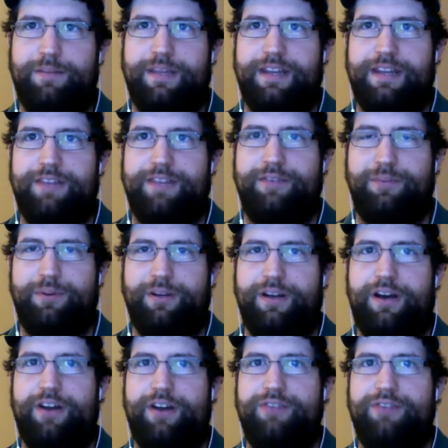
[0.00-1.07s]
and then everyone
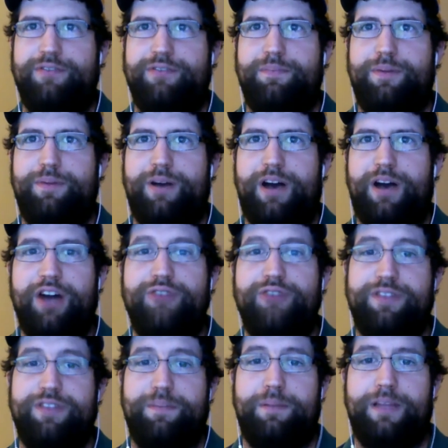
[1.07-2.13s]
100th